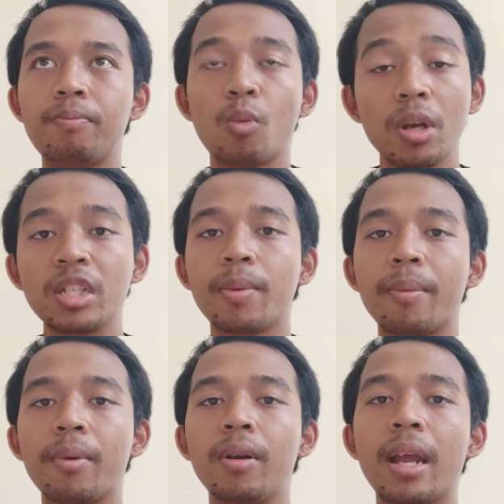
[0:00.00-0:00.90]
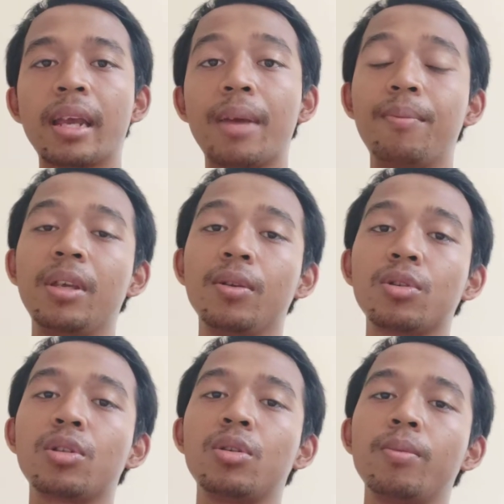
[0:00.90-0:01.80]
waste paper that can be
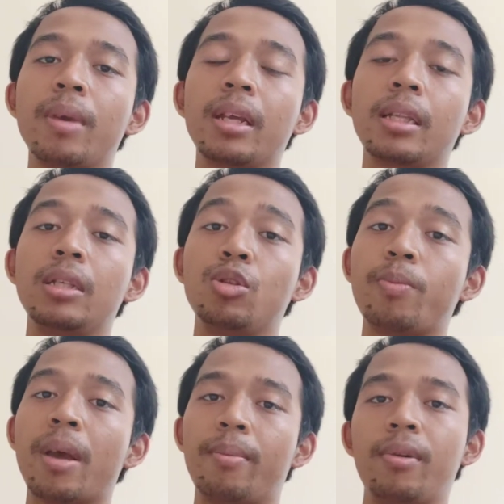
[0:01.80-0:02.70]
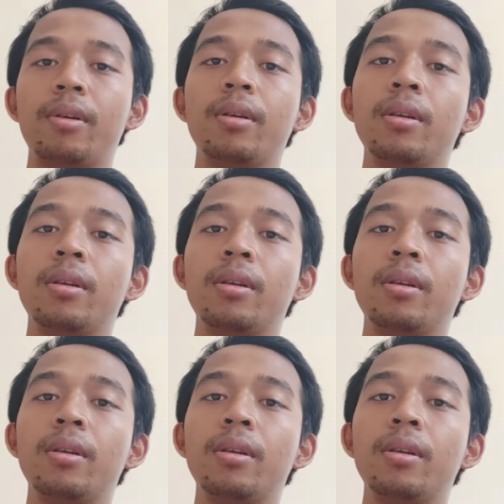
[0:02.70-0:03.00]
used to make the new paper.